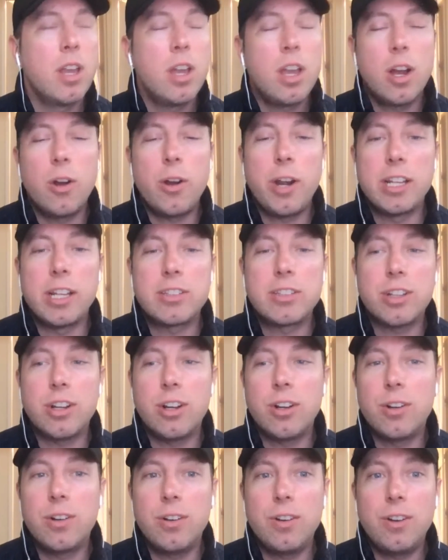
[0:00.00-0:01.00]
All
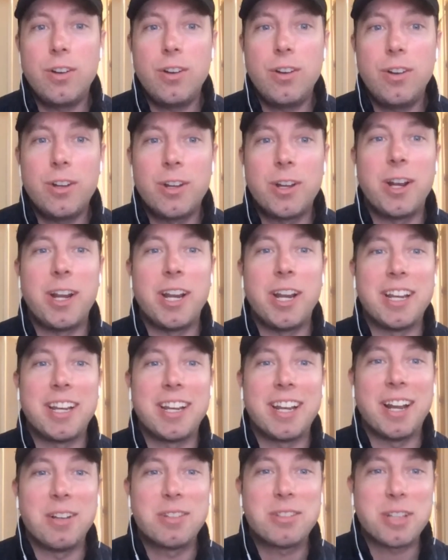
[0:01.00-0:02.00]
right,
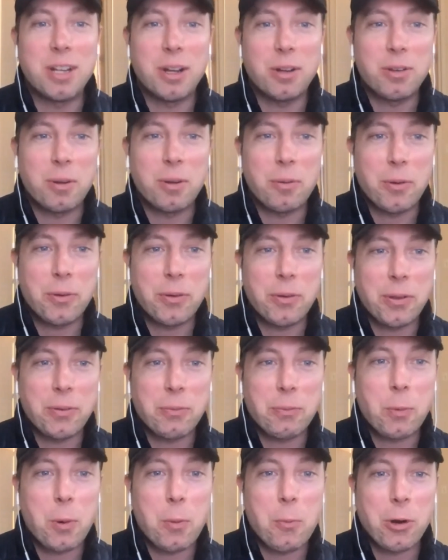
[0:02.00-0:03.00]
I'll
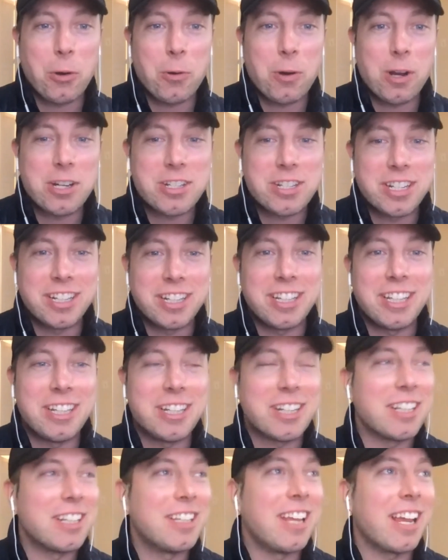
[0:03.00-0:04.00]
have one more question and then
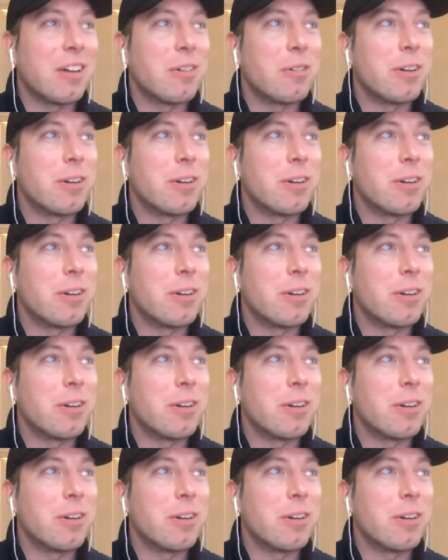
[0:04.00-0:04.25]
you can take over.